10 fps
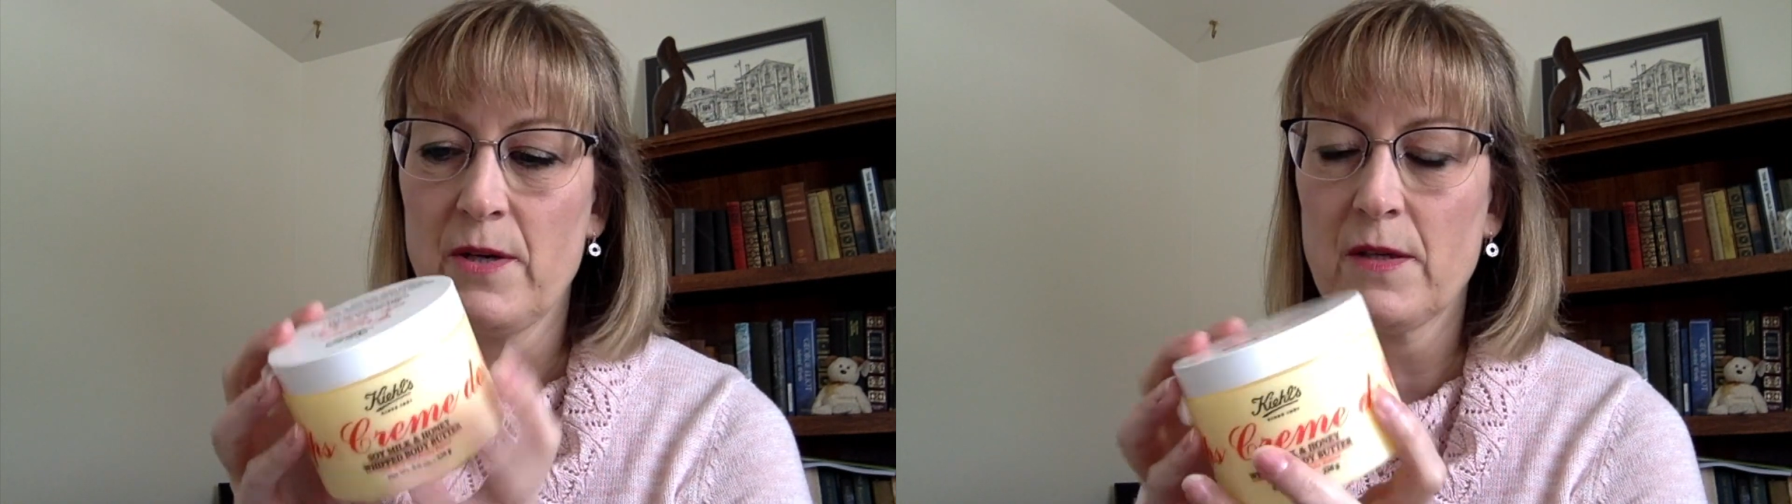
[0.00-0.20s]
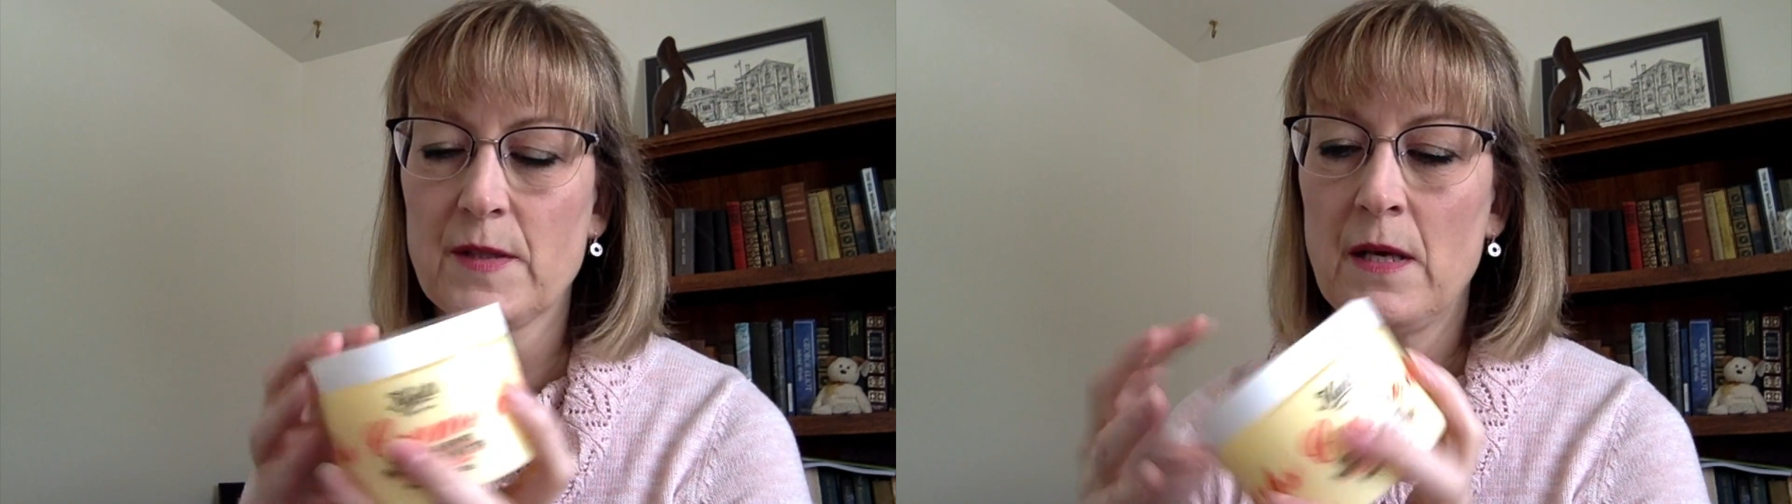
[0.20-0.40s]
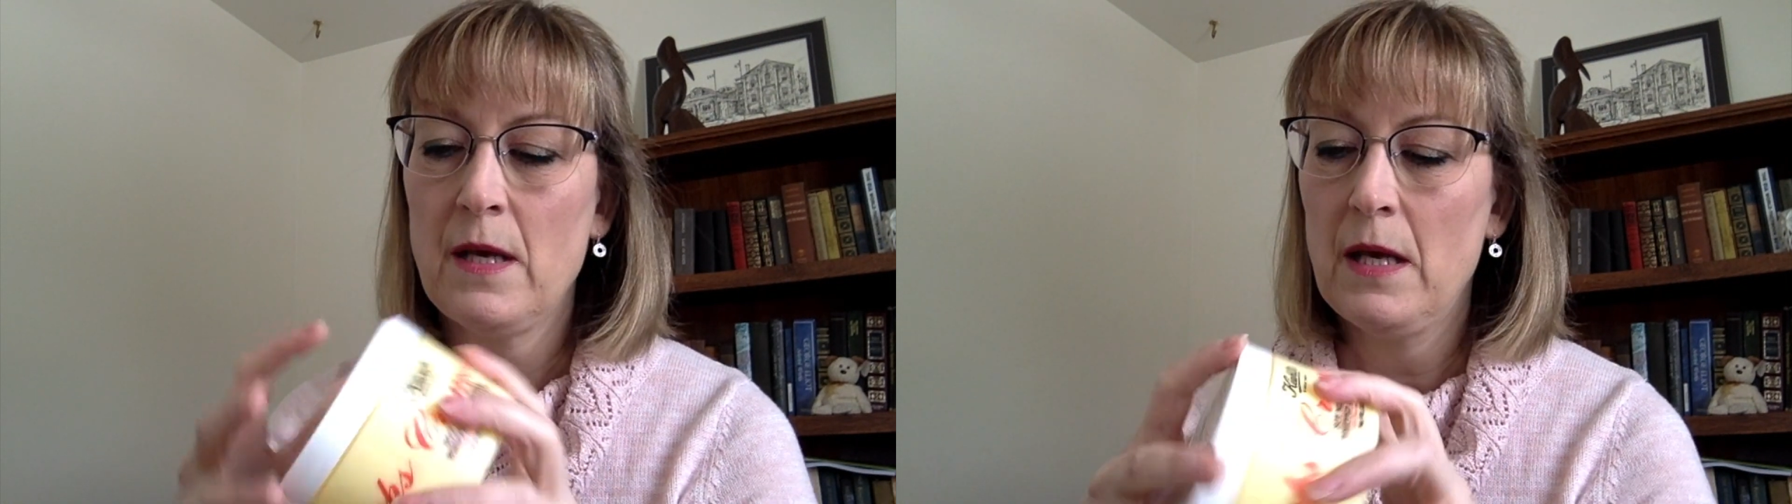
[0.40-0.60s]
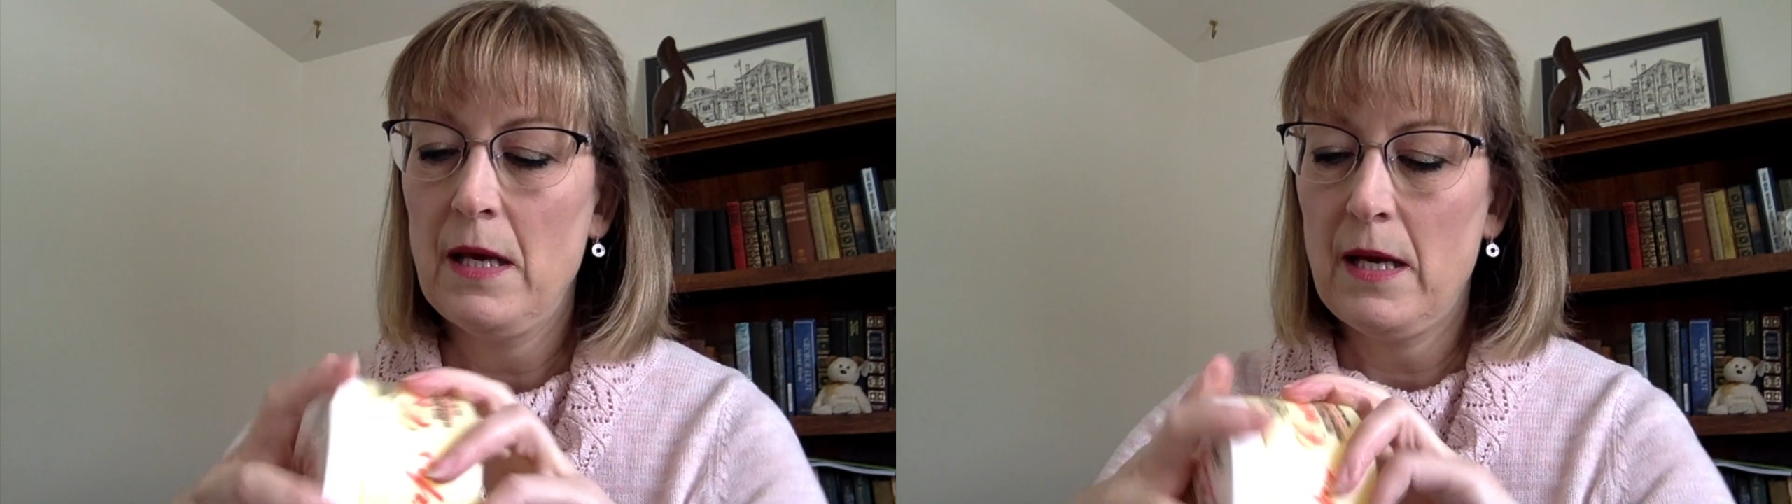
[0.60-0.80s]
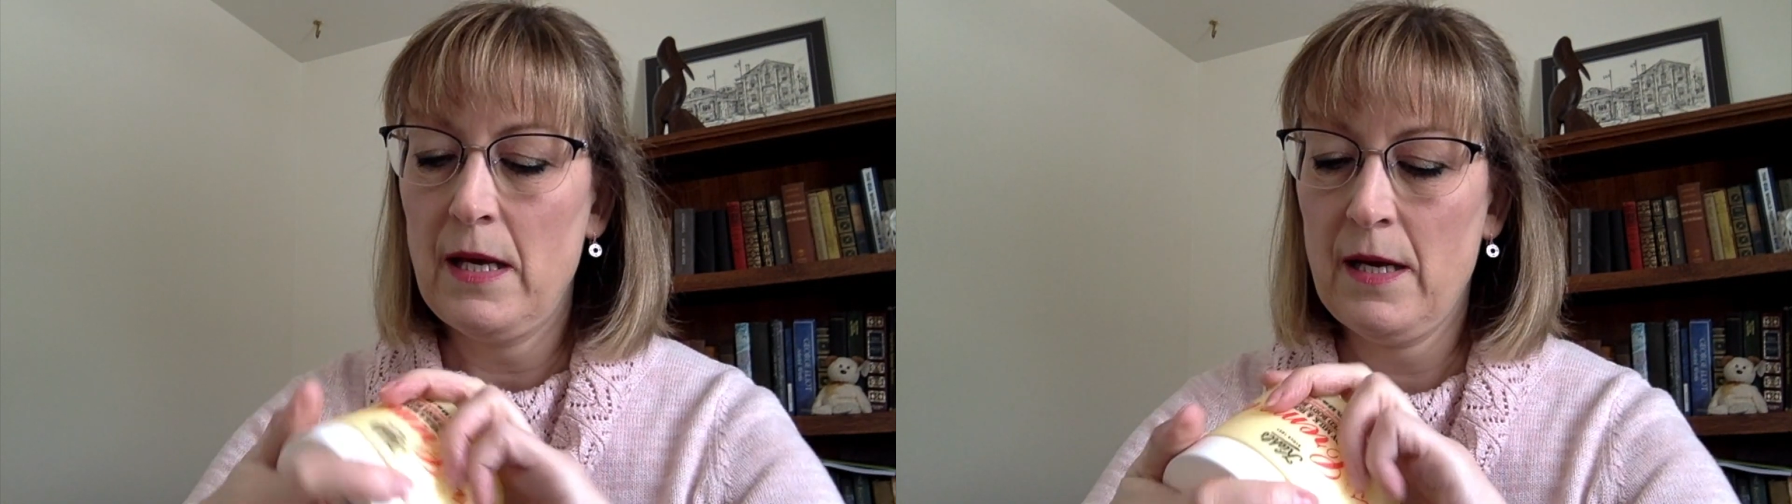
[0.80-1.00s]
bucks.
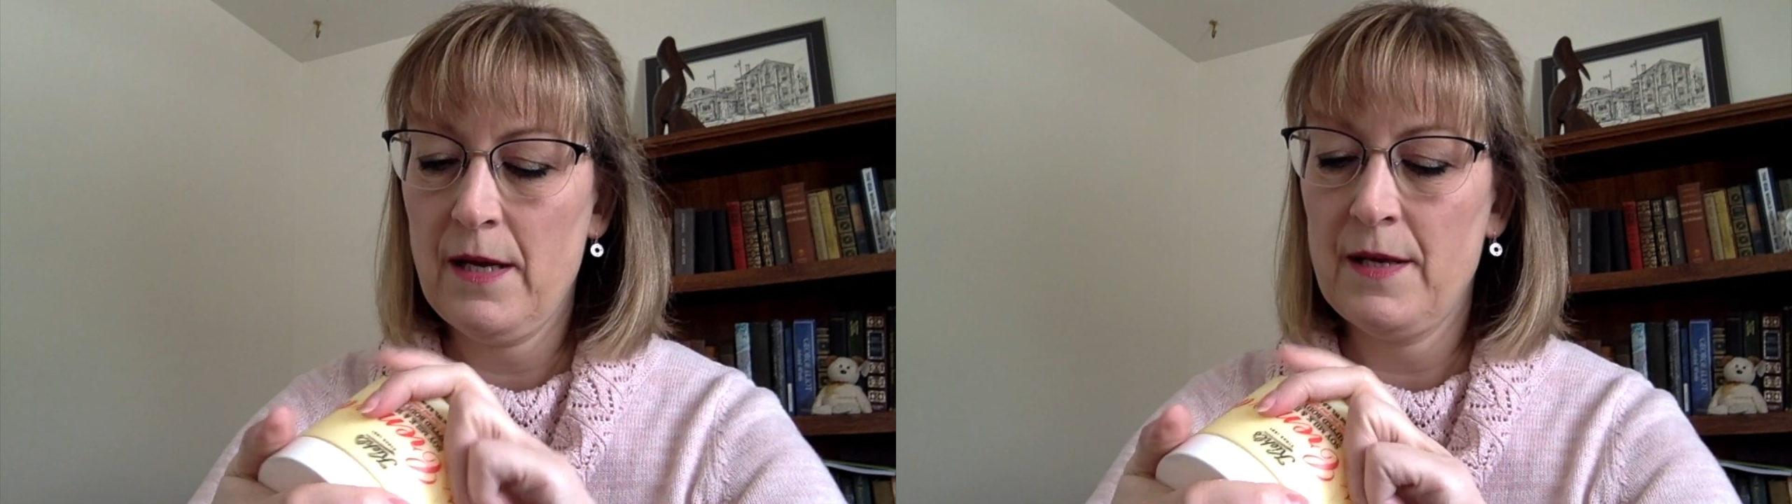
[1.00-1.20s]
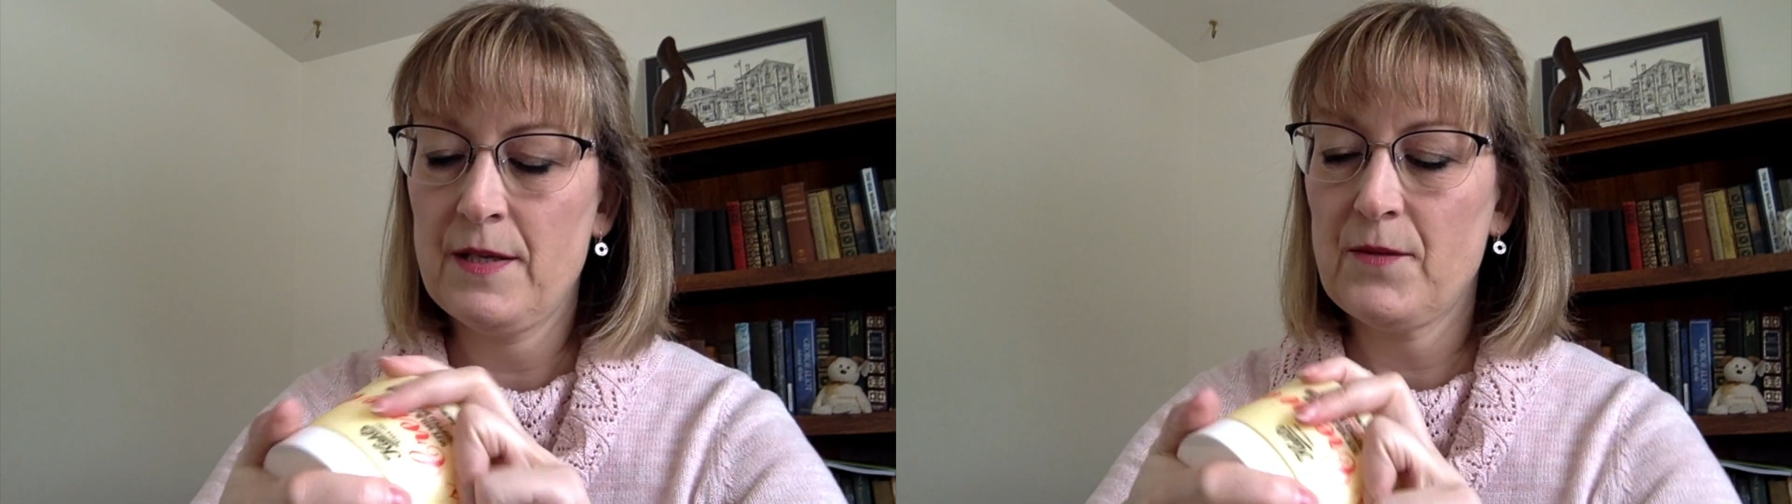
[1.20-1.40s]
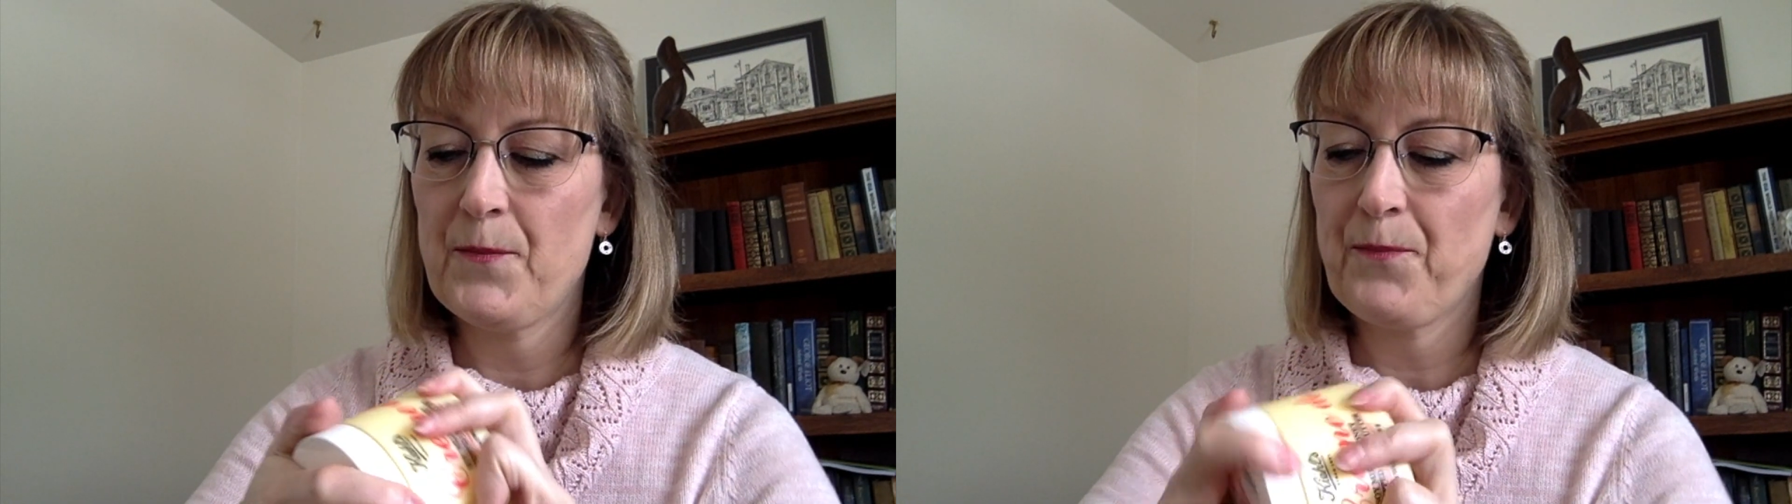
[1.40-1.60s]
And